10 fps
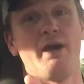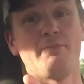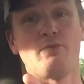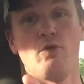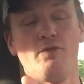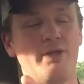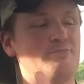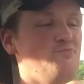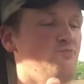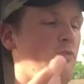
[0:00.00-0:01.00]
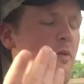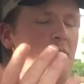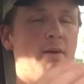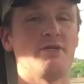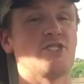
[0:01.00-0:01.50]
it up and rolled it,
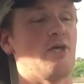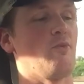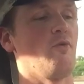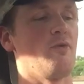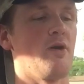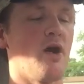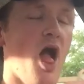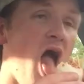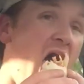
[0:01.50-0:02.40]
I bet you they rolled it wrong.